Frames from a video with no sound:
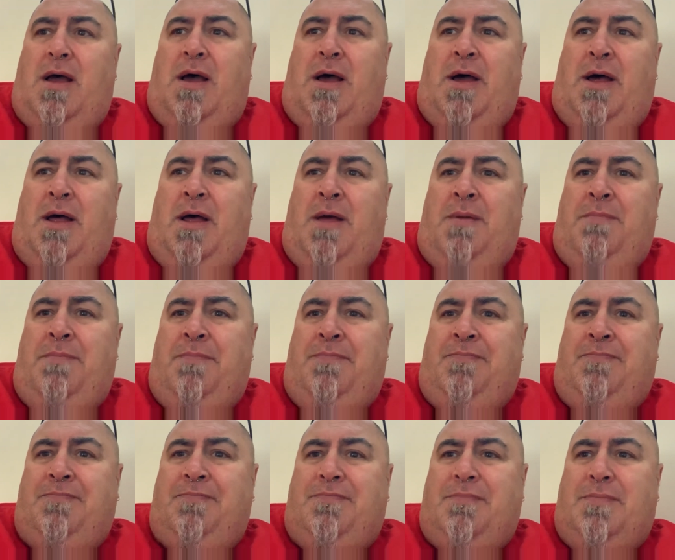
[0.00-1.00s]
I
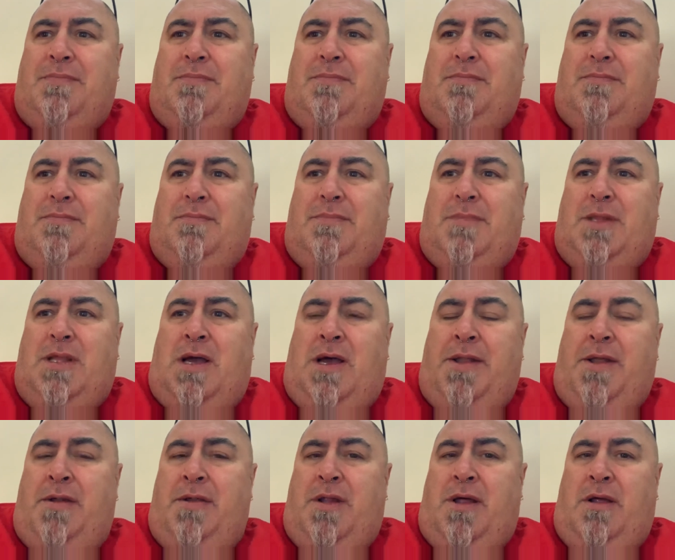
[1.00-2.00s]

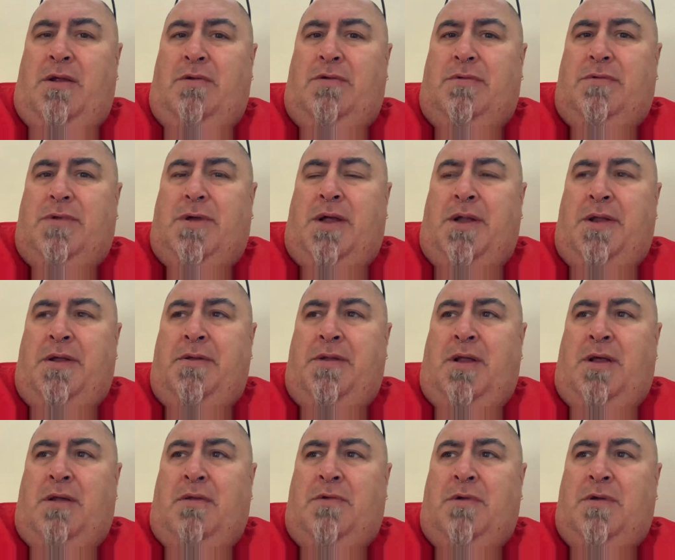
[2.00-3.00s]
don't know. I don't
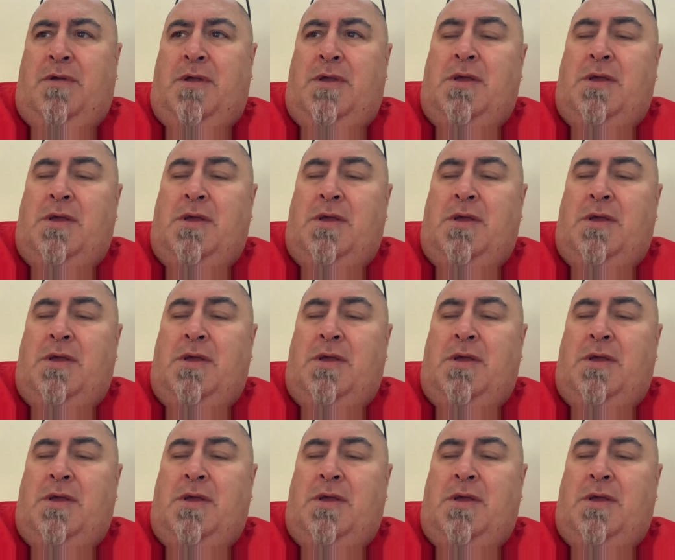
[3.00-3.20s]
know.